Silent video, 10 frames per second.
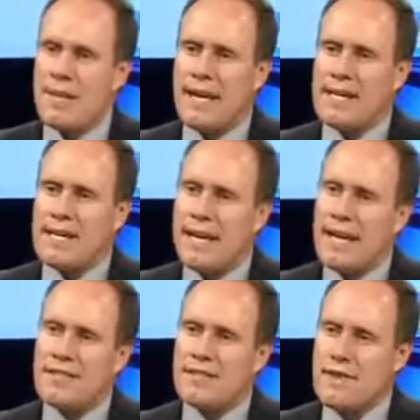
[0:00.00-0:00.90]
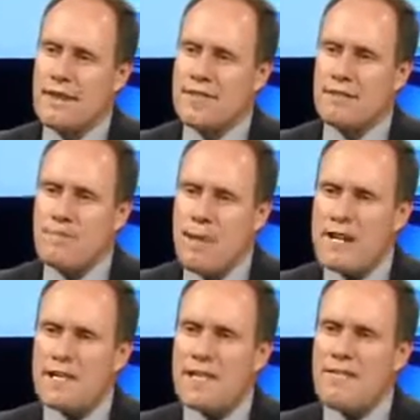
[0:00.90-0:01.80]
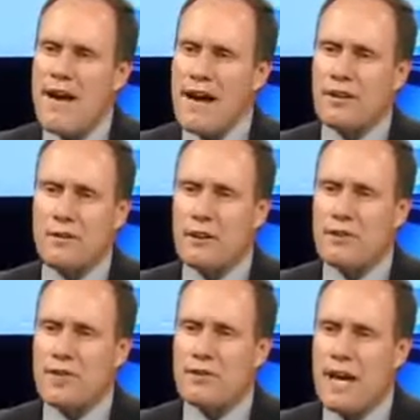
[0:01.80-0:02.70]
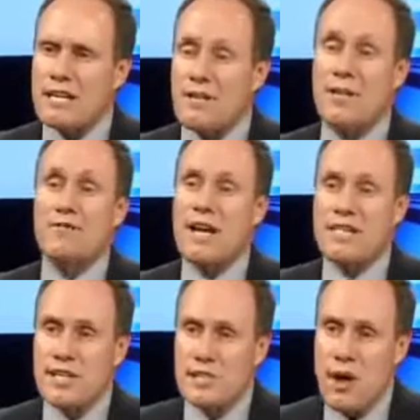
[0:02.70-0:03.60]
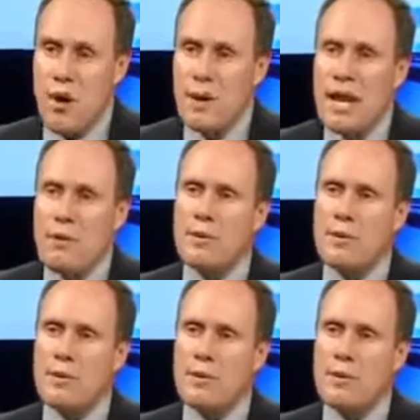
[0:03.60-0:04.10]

Because it's especially vital to building trust when the trust is low.